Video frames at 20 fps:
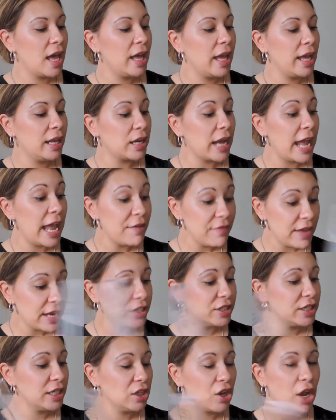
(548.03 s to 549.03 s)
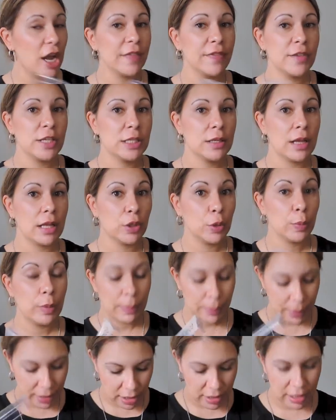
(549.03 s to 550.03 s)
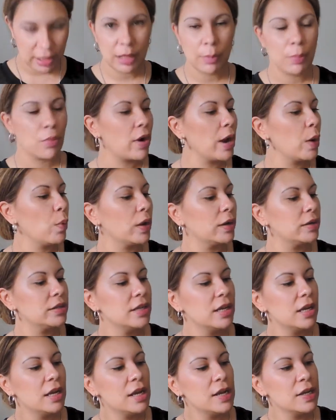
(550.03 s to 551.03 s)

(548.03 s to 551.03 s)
And I have actually liked this a little bit better than the bright one,